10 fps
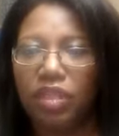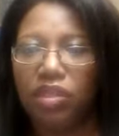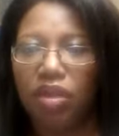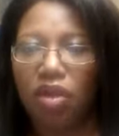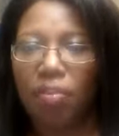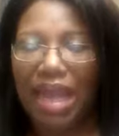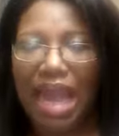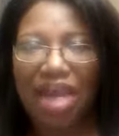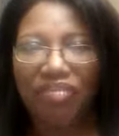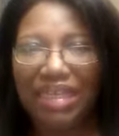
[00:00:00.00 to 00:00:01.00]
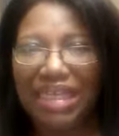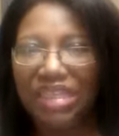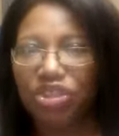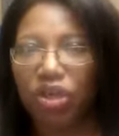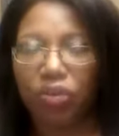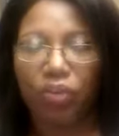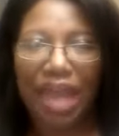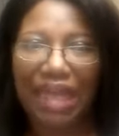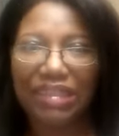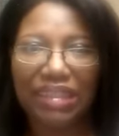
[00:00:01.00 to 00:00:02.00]
you know, may have a knee-jerk
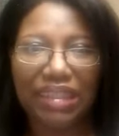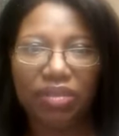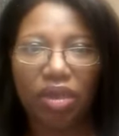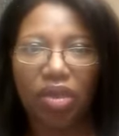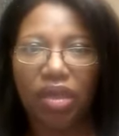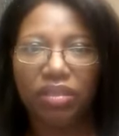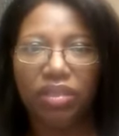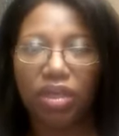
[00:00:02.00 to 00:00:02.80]
reaction on,